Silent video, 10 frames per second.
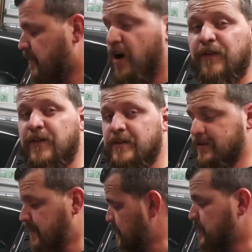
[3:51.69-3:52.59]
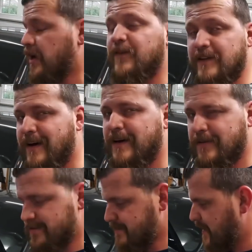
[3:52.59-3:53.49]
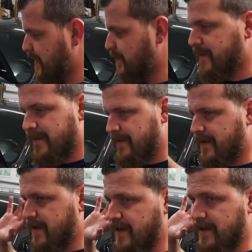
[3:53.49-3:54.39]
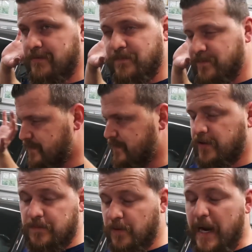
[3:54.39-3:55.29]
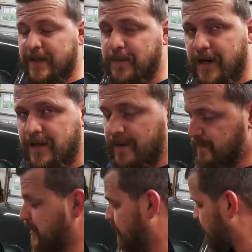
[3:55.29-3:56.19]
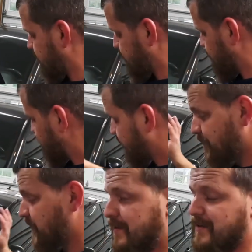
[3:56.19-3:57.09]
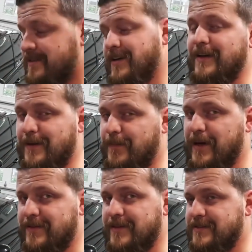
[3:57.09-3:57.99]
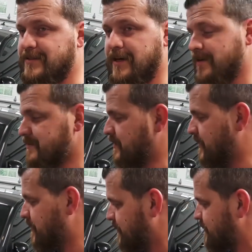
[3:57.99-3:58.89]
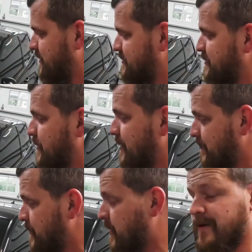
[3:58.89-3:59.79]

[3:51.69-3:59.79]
Coffee snobs. I'm kind of a tire snob. I could rant about it, I'm not going to, but I'm very excited about these tires and getting to test them out.